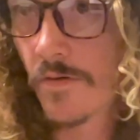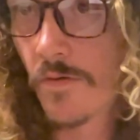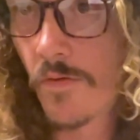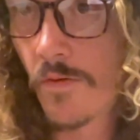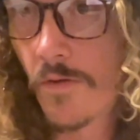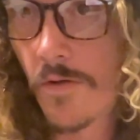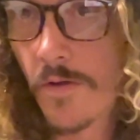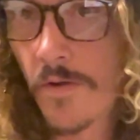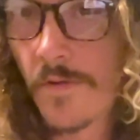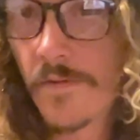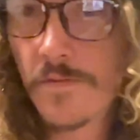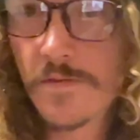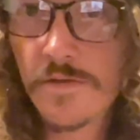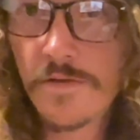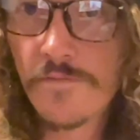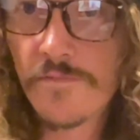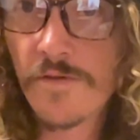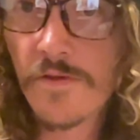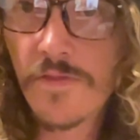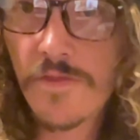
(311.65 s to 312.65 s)
or
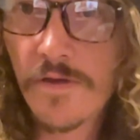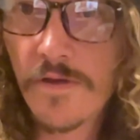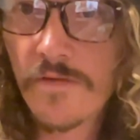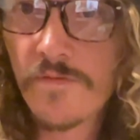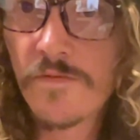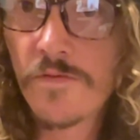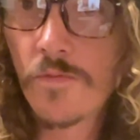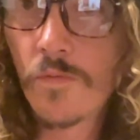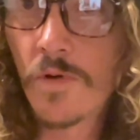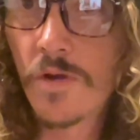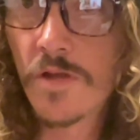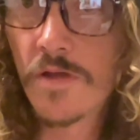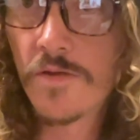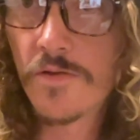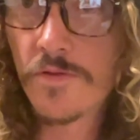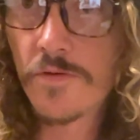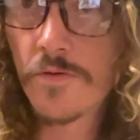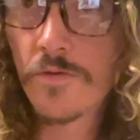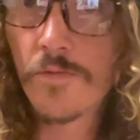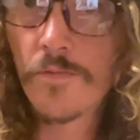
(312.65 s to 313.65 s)
different things you want to
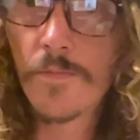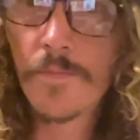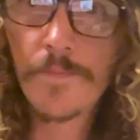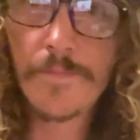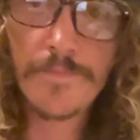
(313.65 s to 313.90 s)
do,